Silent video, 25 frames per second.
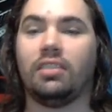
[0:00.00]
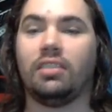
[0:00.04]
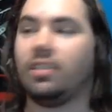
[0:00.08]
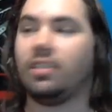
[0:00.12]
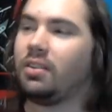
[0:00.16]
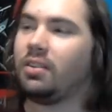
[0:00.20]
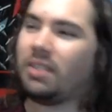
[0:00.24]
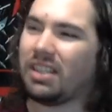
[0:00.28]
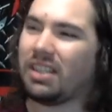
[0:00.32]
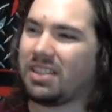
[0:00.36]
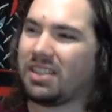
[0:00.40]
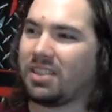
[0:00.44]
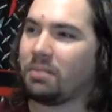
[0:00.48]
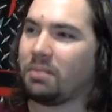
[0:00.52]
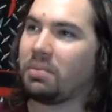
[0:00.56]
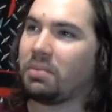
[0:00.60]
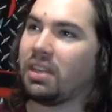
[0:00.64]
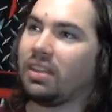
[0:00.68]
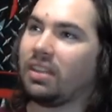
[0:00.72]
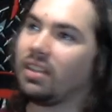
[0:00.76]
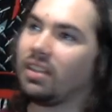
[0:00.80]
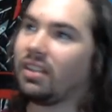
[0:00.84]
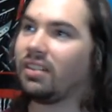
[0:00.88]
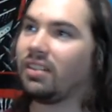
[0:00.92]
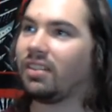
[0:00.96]
You know, that's
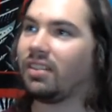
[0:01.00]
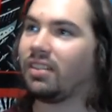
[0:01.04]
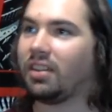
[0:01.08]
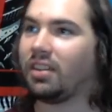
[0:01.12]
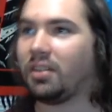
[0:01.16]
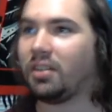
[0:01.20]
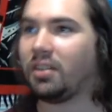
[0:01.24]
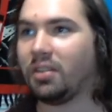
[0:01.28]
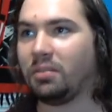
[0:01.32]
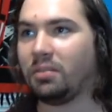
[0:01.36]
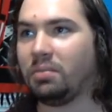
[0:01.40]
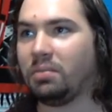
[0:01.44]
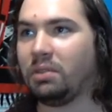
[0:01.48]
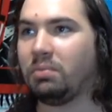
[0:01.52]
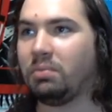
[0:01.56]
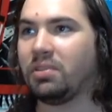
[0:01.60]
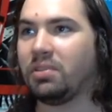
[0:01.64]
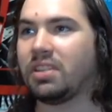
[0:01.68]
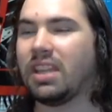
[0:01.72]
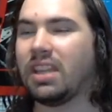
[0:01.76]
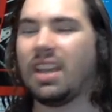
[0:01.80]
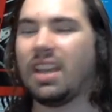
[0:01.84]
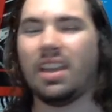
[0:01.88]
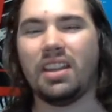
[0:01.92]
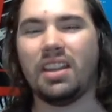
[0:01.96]
something that I heard people
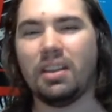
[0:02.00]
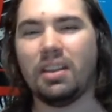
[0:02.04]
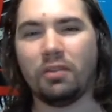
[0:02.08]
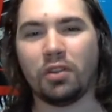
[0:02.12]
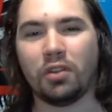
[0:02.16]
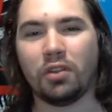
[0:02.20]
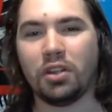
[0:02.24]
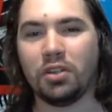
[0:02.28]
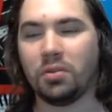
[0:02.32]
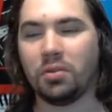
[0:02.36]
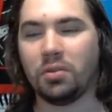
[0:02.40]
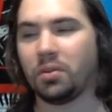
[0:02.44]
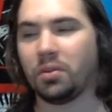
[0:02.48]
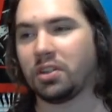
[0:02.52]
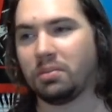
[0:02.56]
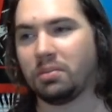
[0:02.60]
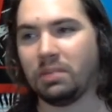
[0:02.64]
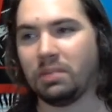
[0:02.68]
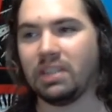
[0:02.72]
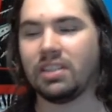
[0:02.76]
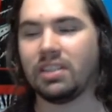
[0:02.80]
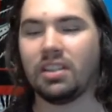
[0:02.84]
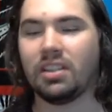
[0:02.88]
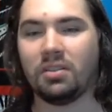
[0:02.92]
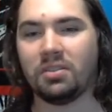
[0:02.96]
say. I never endorse
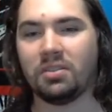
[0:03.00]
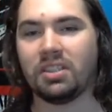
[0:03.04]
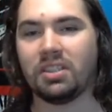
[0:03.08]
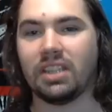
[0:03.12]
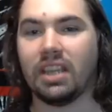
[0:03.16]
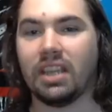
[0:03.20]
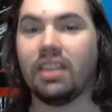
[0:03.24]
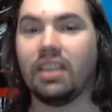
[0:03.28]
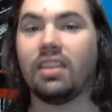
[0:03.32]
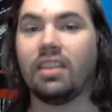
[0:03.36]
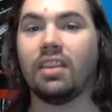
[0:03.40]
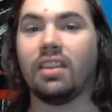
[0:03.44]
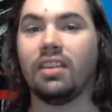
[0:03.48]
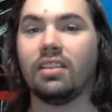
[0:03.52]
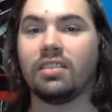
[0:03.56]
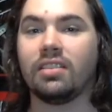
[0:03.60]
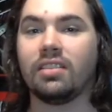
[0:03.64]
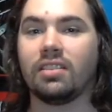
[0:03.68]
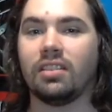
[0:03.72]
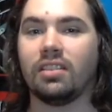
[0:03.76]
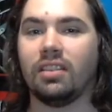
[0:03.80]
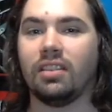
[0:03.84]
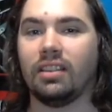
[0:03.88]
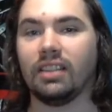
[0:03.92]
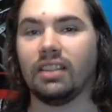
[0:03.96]
because I don't say things
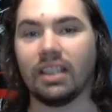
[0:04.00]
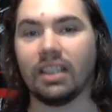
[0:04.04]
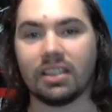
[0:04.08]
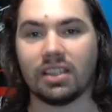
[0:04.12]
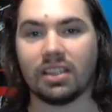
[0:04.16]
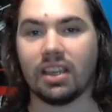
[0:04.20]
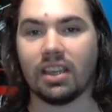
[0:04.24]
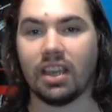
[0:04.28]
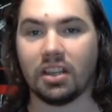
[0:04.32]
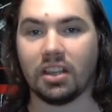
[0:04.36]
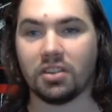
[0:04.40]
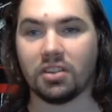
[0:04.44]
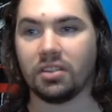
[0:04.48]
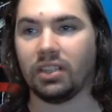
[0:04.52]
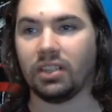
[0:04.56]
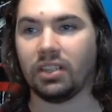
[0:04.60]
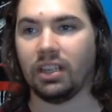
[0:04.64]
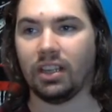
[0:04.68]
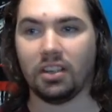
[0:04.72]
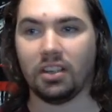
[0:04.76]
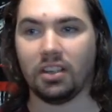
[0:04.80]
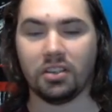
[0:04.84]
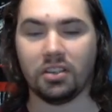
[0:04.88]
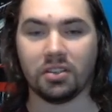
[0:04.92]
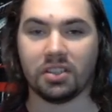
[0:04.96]
unless I actually
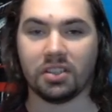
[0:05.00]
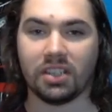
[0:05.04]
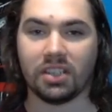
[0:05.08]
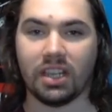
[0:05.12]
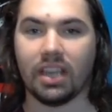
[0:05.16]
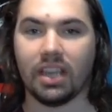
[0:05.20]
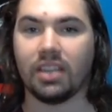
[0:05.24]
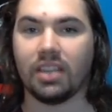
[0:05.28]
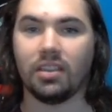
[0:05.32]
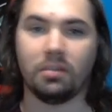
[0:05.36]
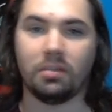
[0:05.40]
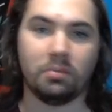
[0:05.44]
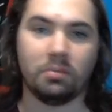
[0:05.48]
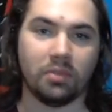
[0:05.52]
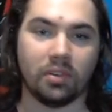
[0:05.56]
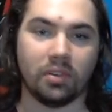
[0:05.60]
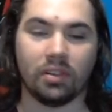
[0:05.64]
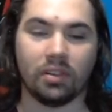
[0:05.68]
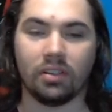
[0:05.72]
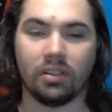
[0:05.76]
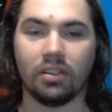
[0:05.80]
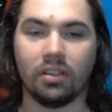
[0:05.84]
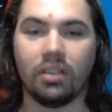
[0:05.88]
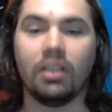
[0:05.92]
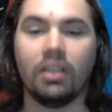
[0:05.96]
understand them or